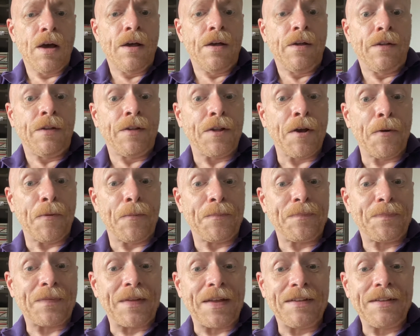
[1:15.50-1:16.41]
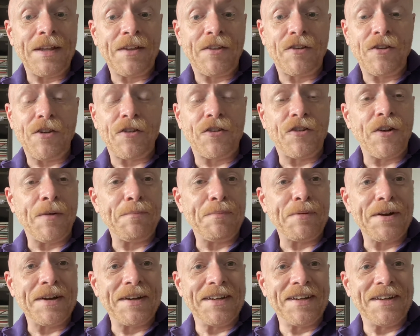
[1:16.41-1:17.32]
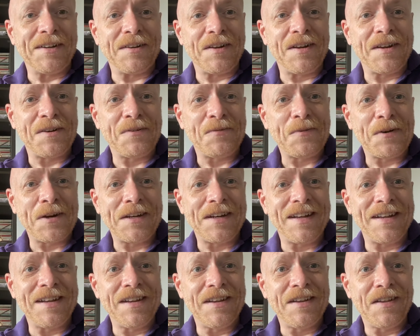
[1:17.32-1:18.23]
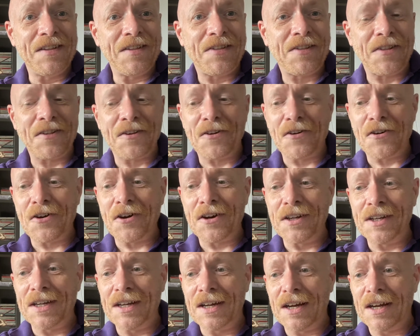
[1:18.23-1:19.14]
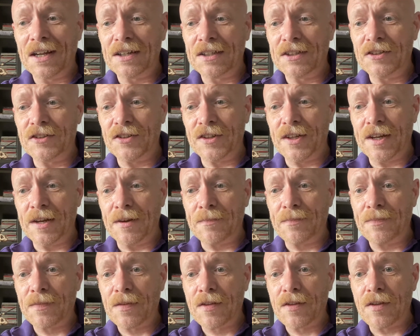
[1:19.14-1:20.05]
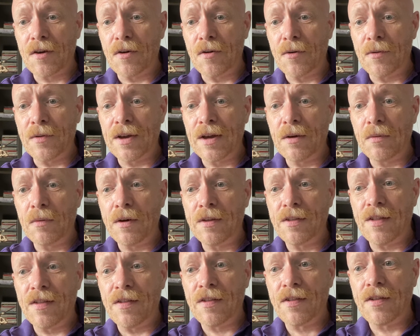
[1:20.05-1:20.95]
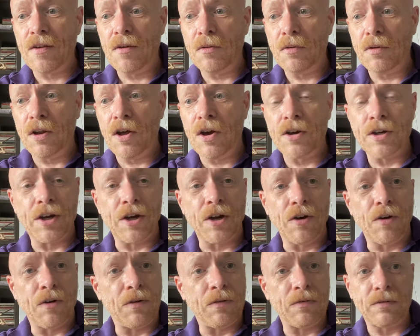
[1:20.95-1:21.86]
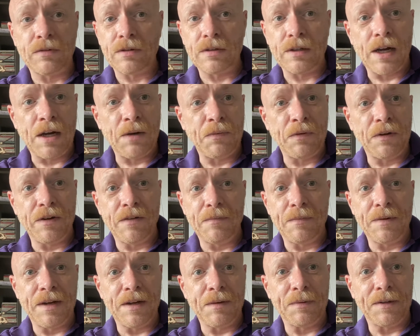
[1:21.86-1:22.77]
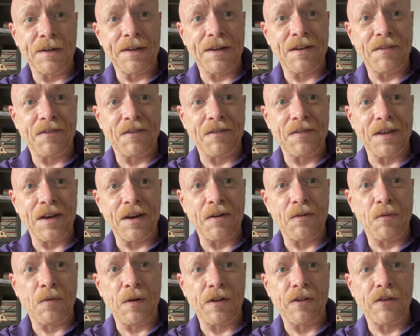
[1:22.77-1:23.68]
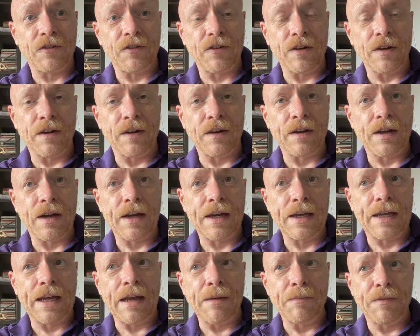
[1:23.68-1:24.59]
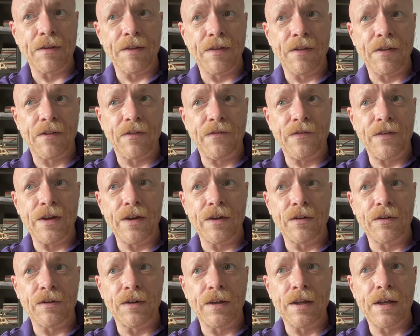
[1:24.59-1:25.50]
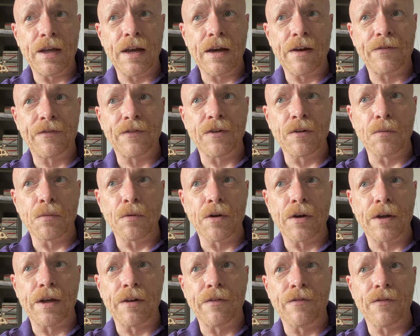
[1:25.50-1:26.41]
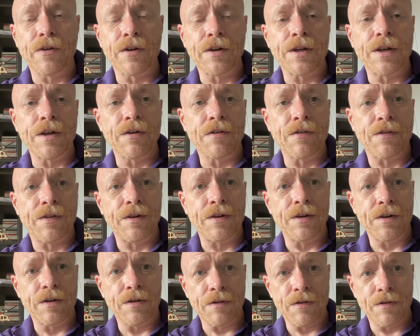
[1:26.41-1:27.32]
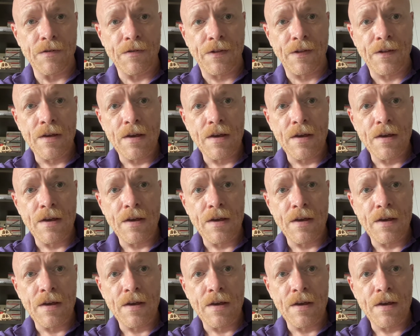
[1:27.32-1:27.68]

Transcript: So let's just jump right in. What is audiology? So it wasn't so long ago I wouldn't have been able to answer that question. I came to this field after working for years and years